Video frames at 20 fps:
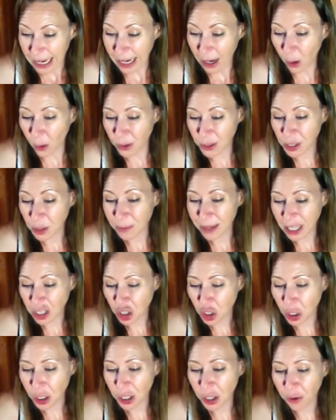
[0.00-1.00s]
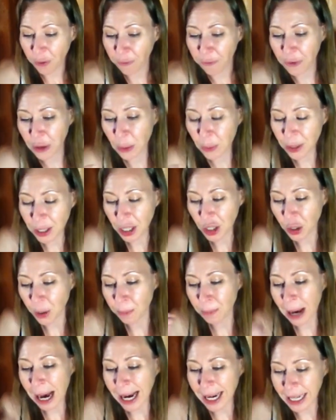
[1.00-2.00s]
also, make sure you're fueling your
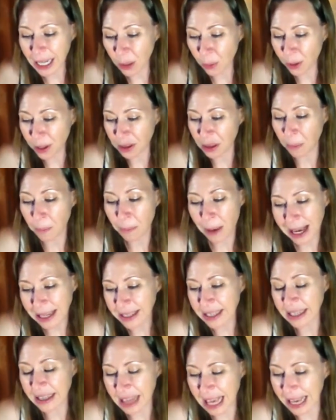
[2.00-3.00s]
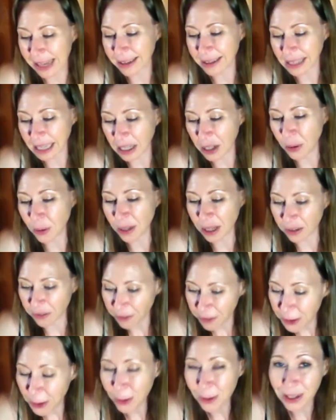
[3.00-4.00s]
body with the best things that you can
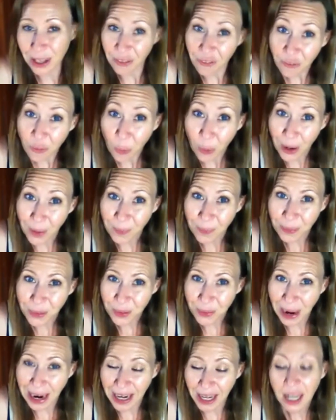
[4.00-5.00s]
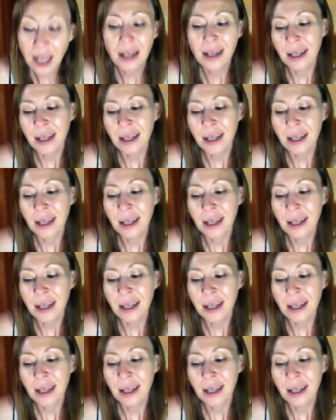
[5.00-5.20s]
fuel it for, right?